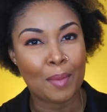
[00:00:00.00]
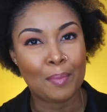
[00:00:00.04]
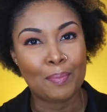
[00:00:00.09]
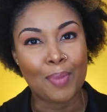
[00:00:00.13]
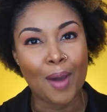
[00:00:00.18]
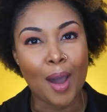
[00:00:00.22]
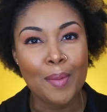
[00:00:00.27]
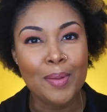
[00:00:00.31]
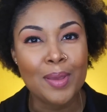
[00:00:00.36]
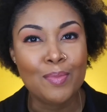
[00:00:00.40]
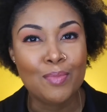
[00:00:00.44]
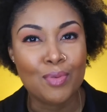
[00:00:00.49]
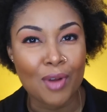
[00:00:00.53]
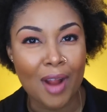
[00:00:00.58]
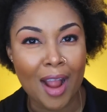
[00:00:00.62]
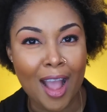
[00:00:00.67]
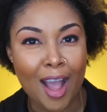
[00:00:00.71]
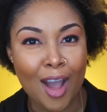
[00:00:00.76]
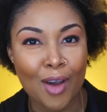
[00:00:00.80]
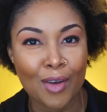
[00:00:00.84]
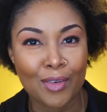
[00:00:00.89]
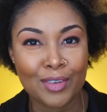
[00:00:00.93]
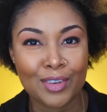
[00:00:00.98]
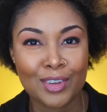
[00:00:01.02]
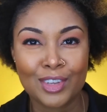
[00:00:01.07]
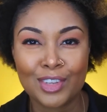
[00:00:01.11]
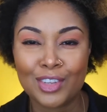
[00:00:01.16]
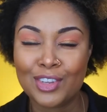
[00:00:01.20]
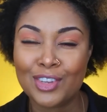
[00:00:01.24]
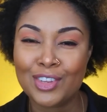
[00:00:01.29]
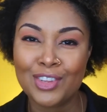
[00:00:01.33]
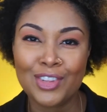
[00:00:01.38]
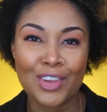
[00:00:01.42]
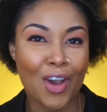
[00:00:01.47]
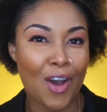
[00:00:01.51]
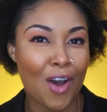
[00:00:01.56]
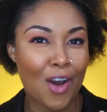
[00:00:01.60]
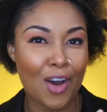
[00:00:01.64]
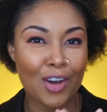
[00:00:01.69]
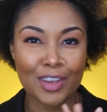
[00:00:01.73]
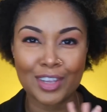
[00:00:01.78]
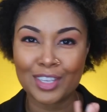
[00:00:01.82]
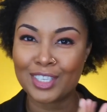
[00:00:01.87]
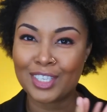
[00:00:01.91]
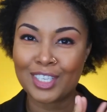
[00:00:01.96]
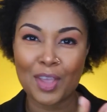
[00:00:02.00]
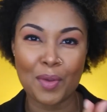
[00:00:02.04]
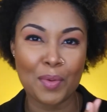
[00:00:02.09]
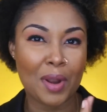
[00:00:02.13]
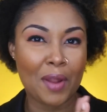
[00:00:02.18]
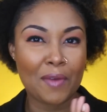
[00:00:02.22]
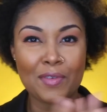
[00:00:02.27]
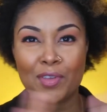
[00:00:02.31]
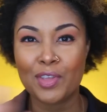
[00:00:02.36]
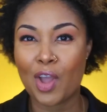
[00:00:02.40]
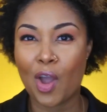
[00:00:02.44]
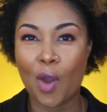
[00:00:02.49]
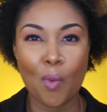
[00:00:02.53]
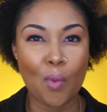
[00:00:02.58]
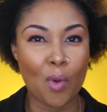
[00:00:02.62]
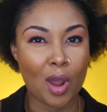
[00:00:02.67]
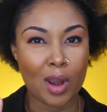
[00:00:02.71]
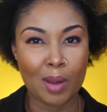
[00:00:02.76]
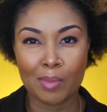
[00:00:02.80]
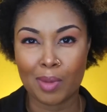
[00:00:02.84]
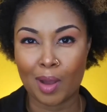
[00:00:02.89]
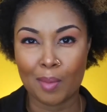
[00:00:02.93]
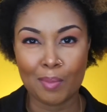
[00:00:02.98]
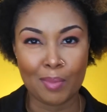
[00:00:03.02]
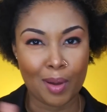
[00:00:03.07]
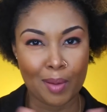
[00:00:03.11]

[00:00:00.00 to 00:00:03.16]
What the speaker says: Bobby Brown. Y'all could say whatever y'all want about